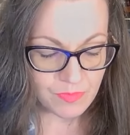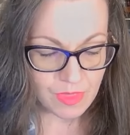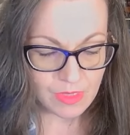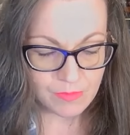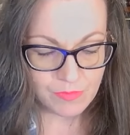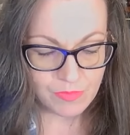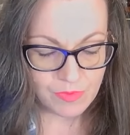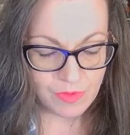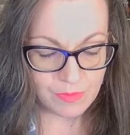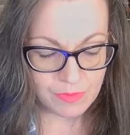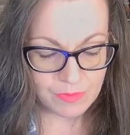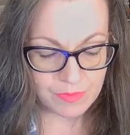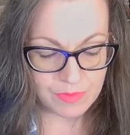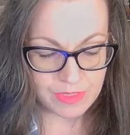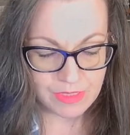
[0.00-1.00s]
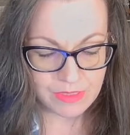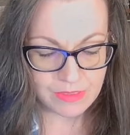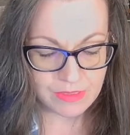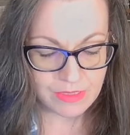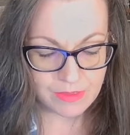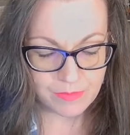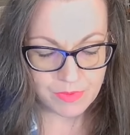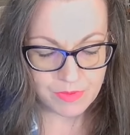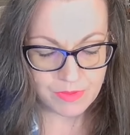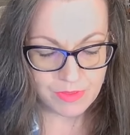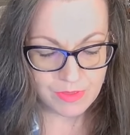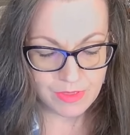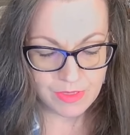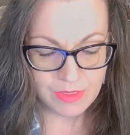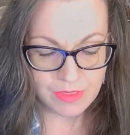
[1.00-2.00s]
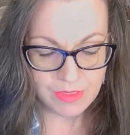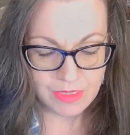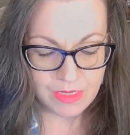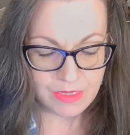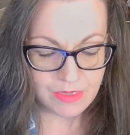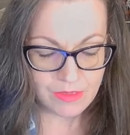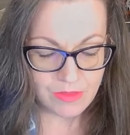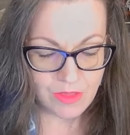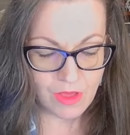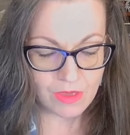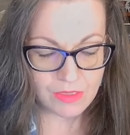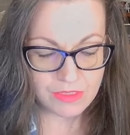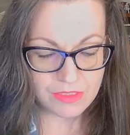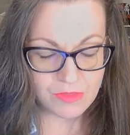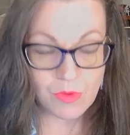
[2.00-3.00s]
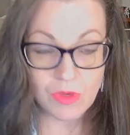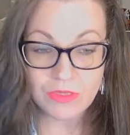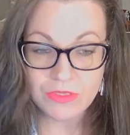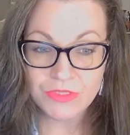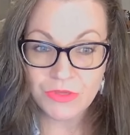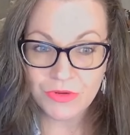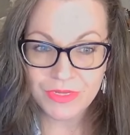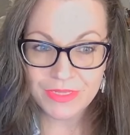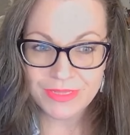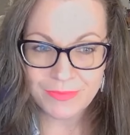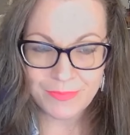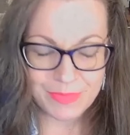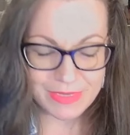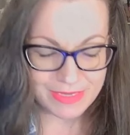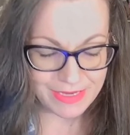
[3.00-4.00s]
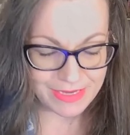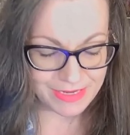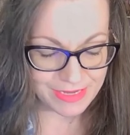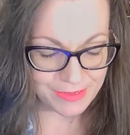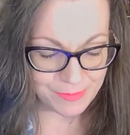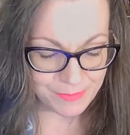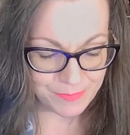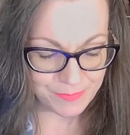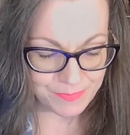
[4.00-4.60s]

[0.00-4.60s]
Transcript: and probably end up getting lost, so I'll start at the beginning.